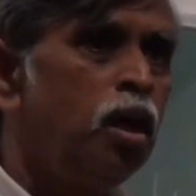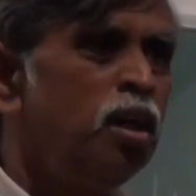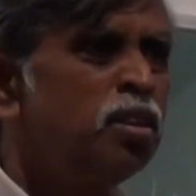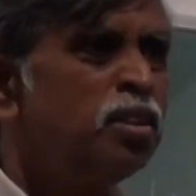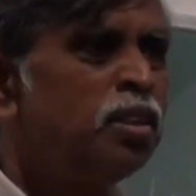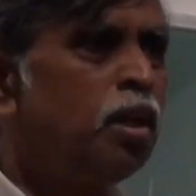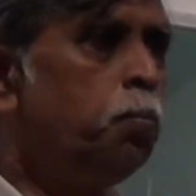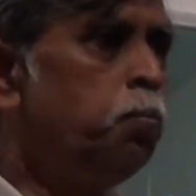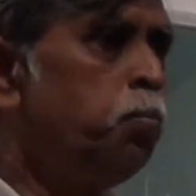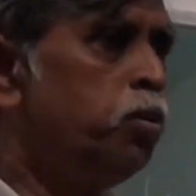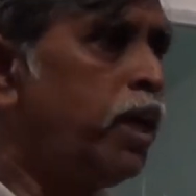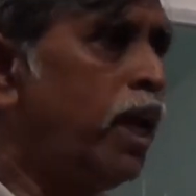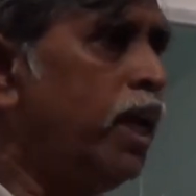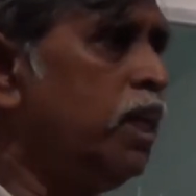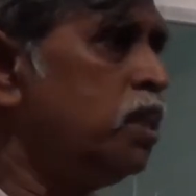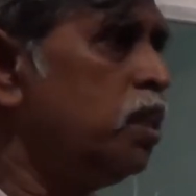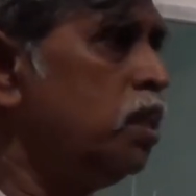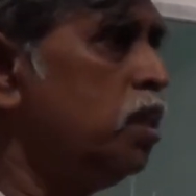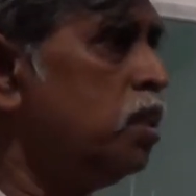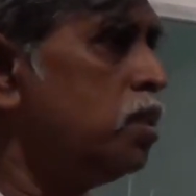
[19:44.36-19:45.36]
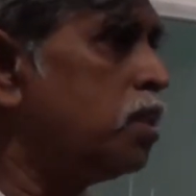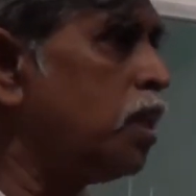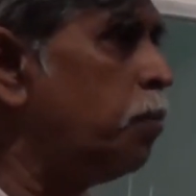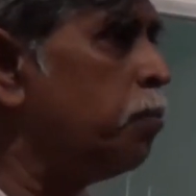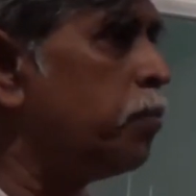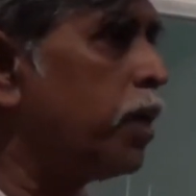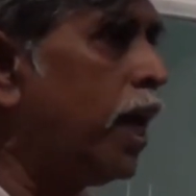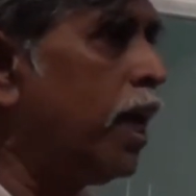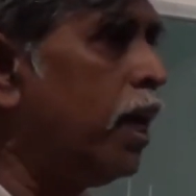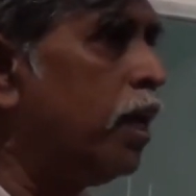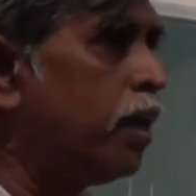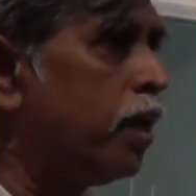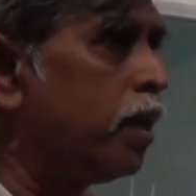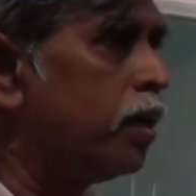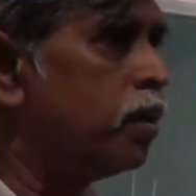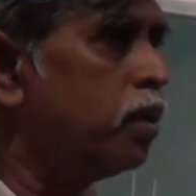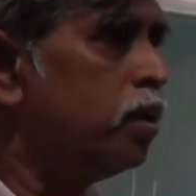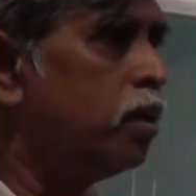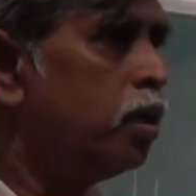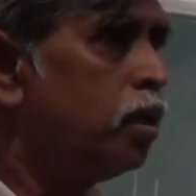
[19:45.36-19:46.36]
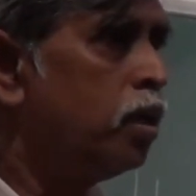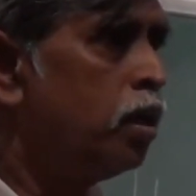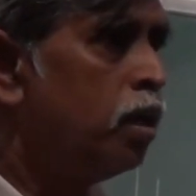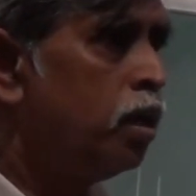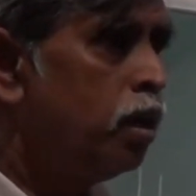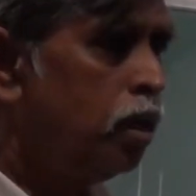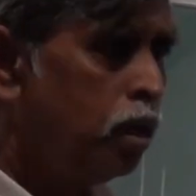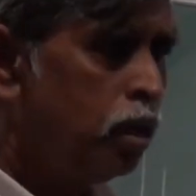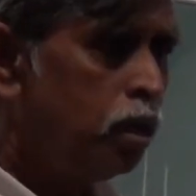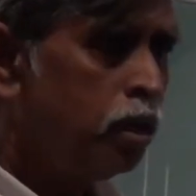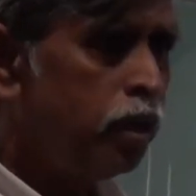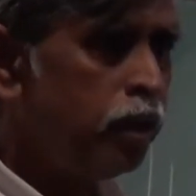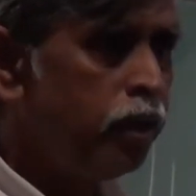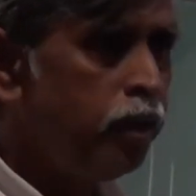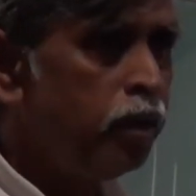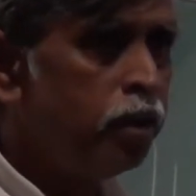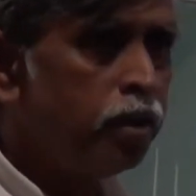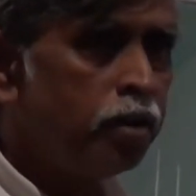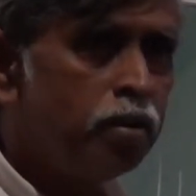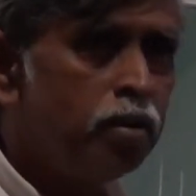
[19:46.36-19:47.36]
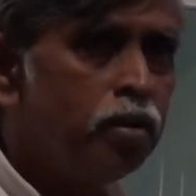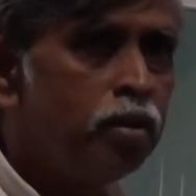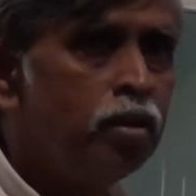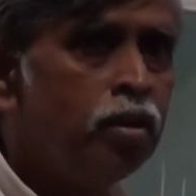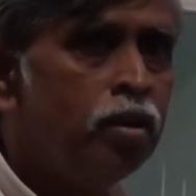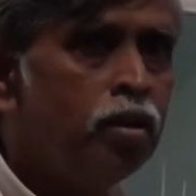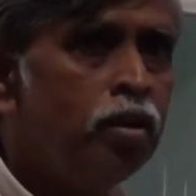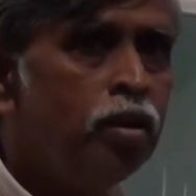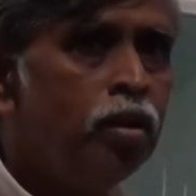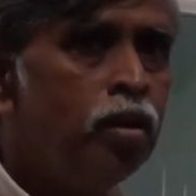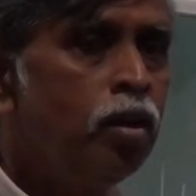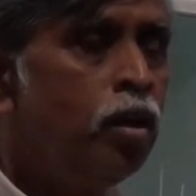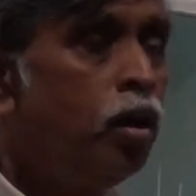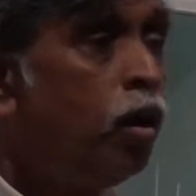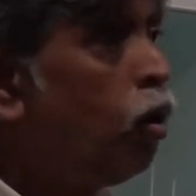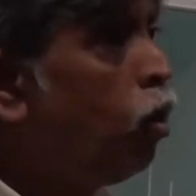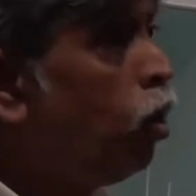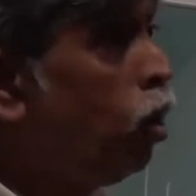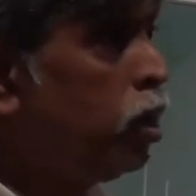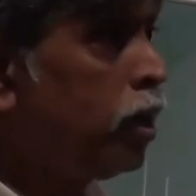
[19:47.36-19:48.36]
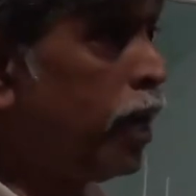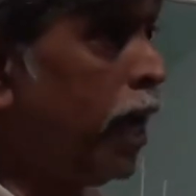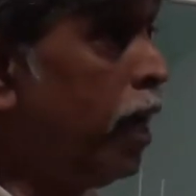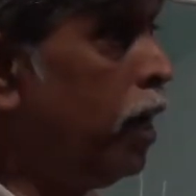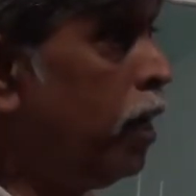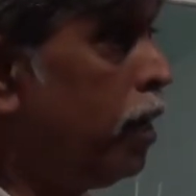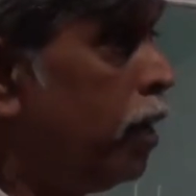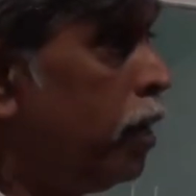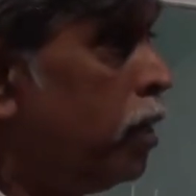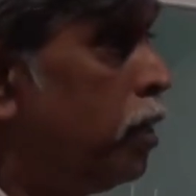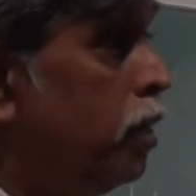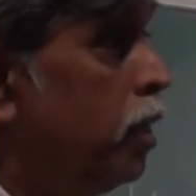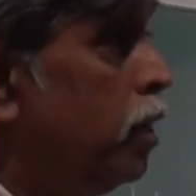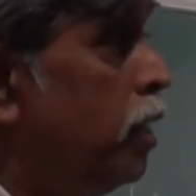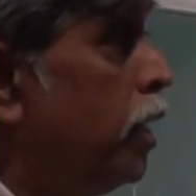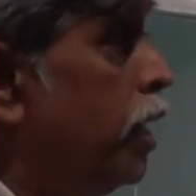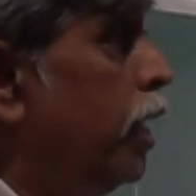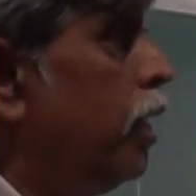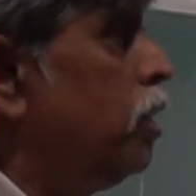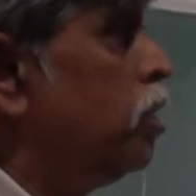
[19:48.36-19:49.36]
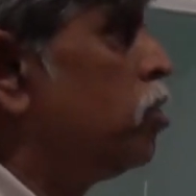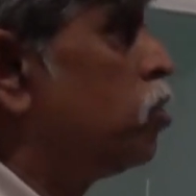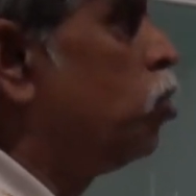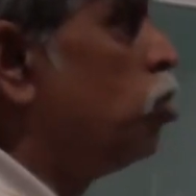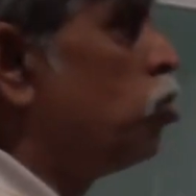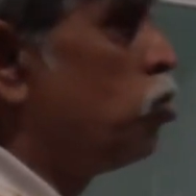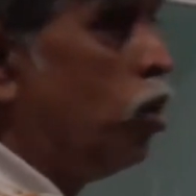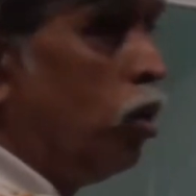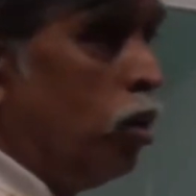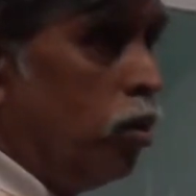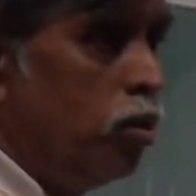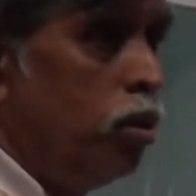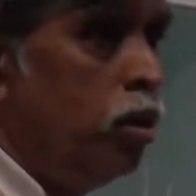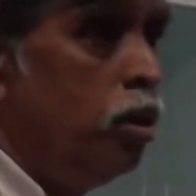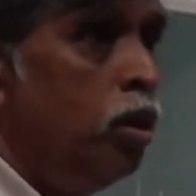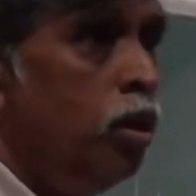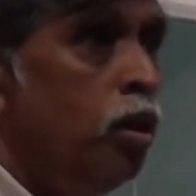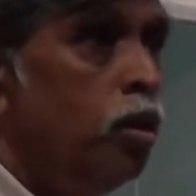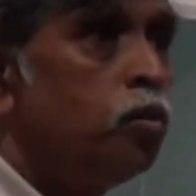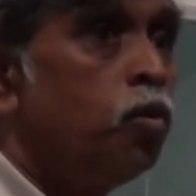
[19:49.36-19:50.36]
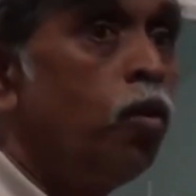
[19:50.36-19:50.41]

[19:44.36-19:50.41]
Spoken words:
Some potential, some kinetic. Here, all kinetic, and again this goes on.